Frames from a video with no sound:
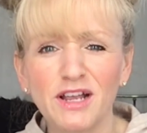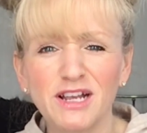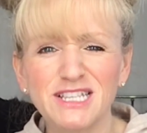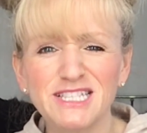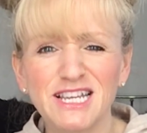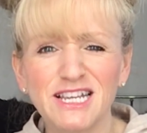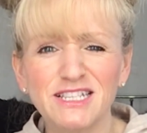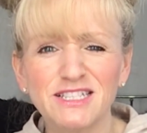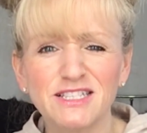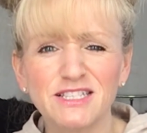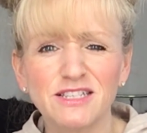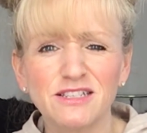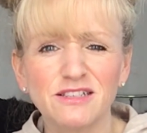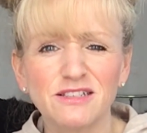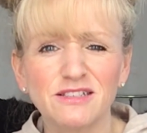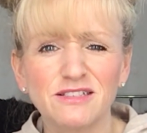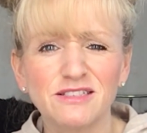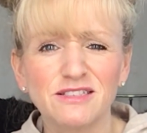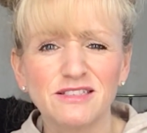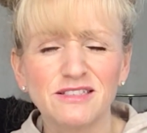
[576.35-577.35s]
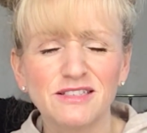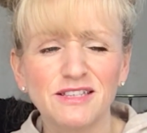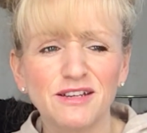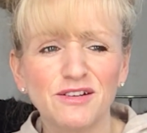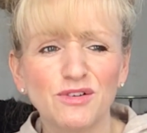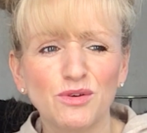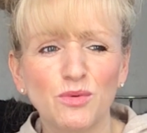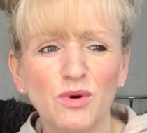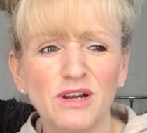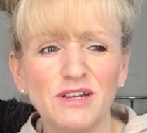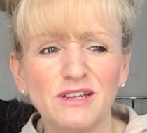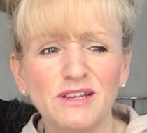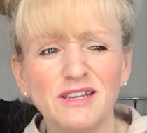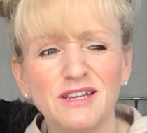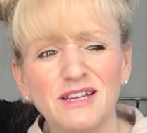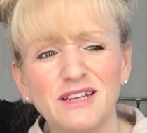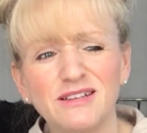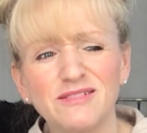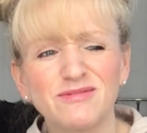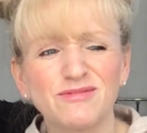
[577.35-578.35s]
I tend to steer
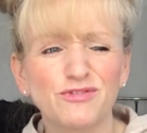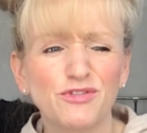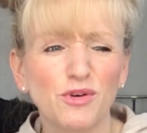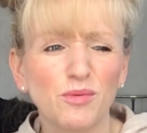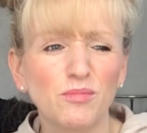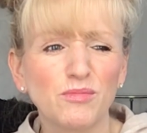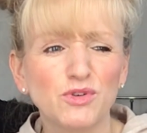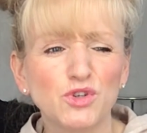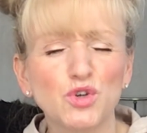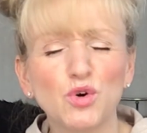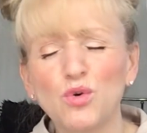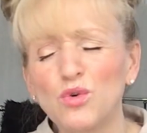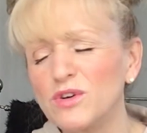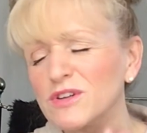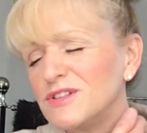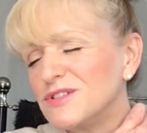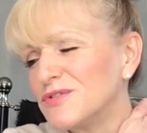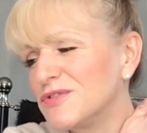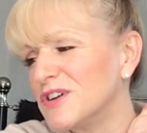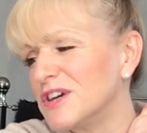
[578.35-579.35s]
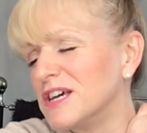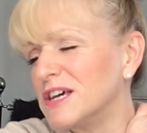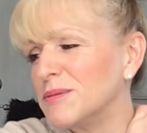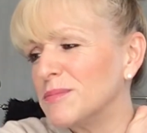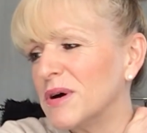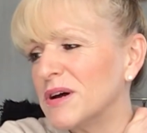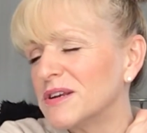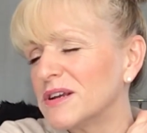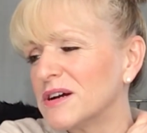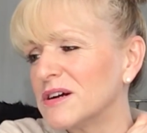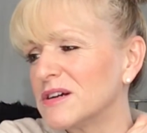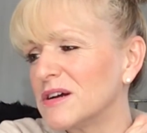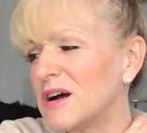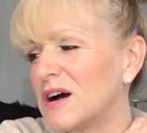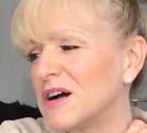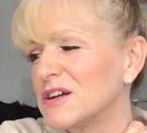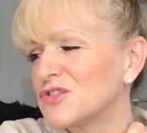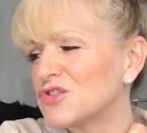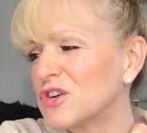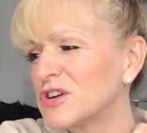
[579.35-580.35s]
away from toys for him. I know
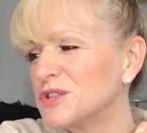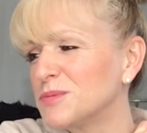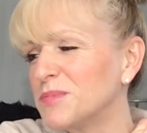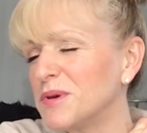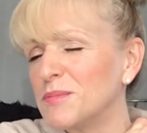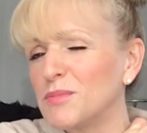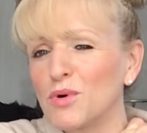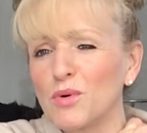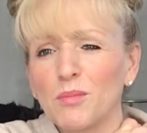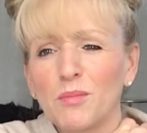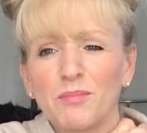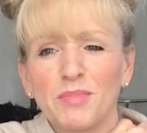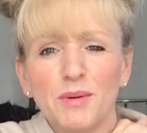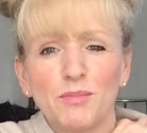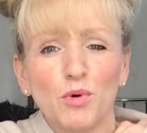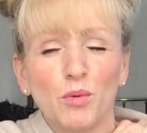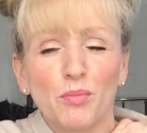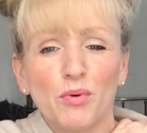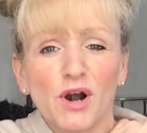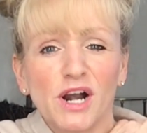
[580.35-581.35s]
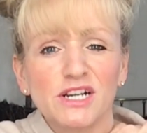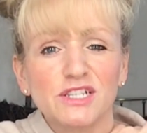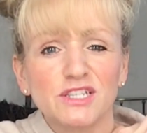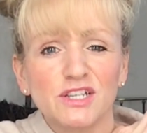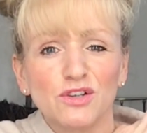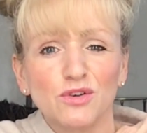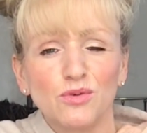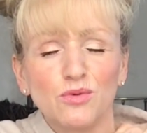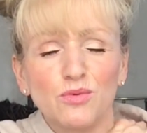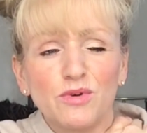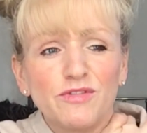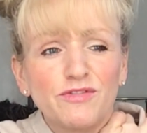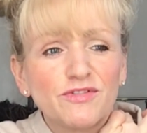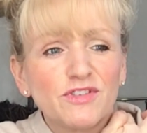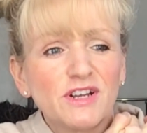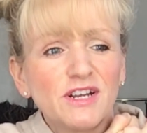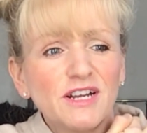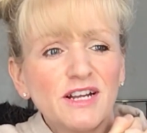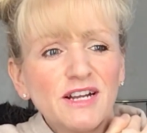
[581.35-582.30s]
I try to be a bit more practical with,